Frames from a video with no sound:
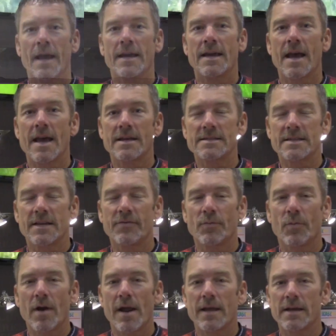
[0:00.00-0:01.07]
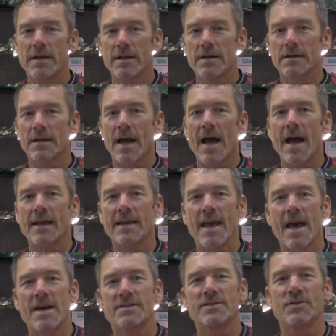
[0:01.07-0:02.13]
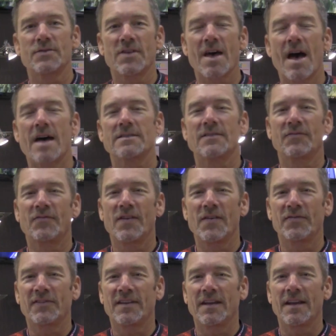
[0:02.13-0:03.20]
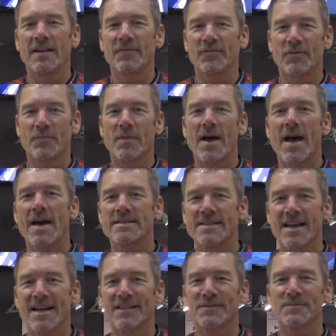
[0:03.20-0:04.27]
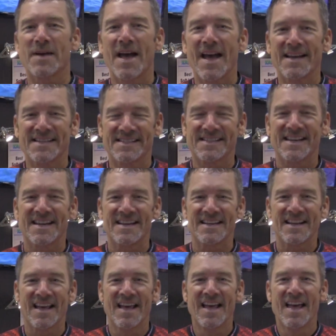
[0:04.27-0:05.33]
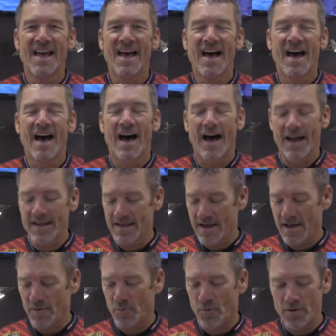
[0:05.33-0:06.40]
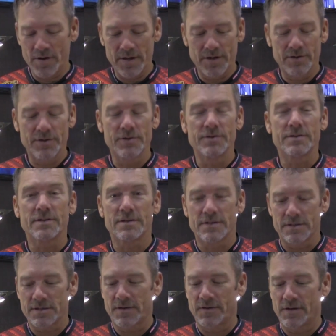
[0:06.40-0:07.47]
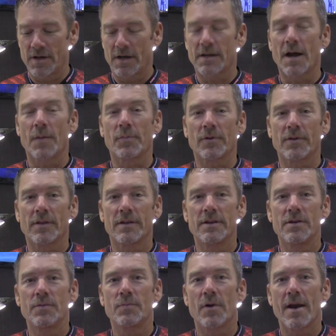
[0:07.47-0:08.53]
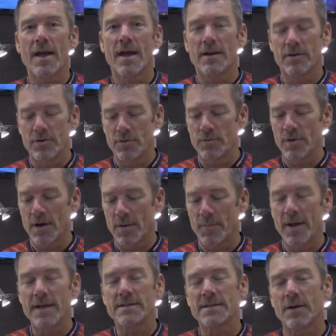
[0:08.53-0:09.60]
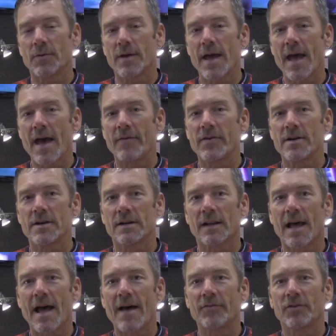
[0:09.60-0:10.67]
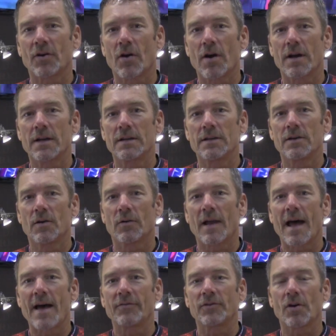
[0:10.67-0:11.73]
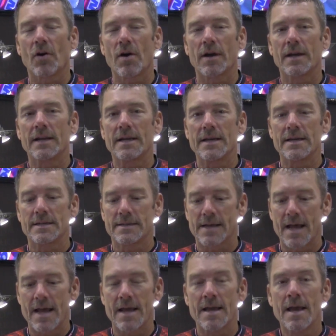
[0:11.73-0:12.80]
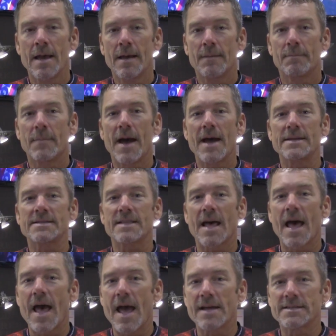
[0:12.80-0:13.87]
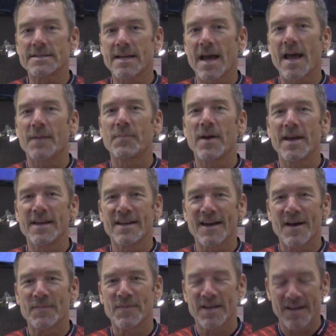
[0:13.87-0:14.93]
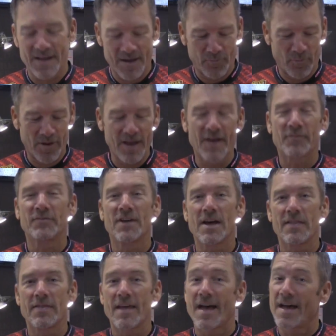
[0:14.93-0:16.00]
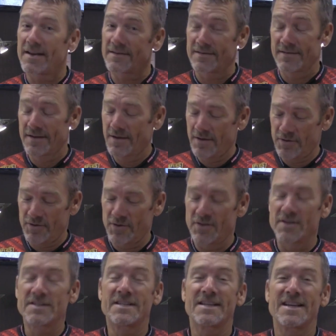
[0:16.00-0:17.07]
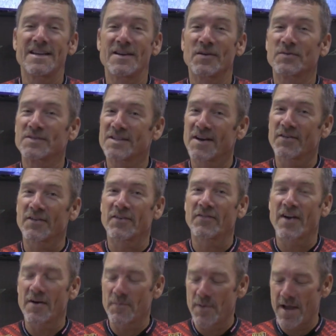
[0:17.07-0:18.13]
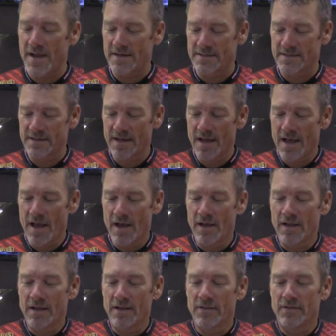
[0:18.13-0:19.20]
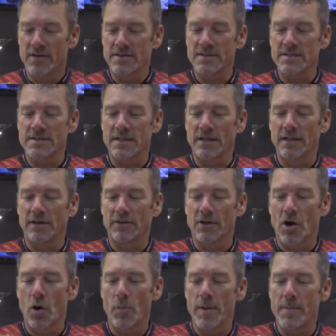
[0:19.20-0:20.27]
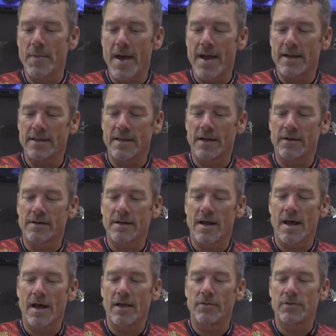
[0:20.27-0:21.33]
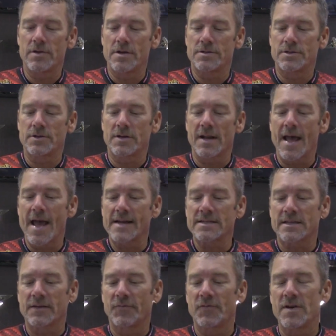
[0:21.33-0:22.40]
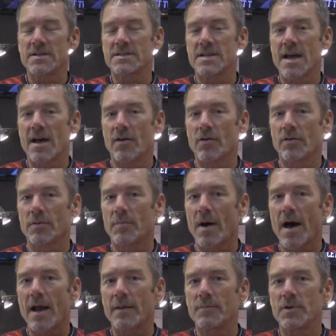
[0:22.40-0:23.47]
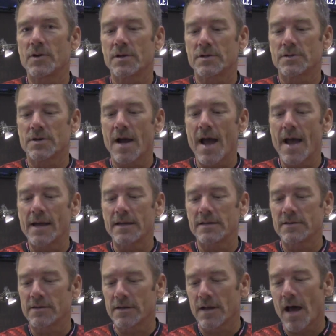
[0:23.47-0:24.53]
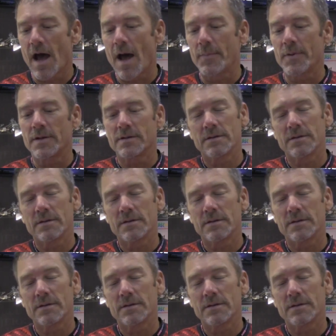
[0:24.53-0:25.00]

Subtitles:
gang, Stephen Browning here, ICAST 2015 for Bass Angler Magazine. I want to introduce to just a couple of the new baits that we have here at Live Target. You know, Live Target is a match the hatch kind of bait company, and we have done that to the T on several of our baits. This is a little goby bait that you can actually fish down on the bottom. You can drag it, you can hop it,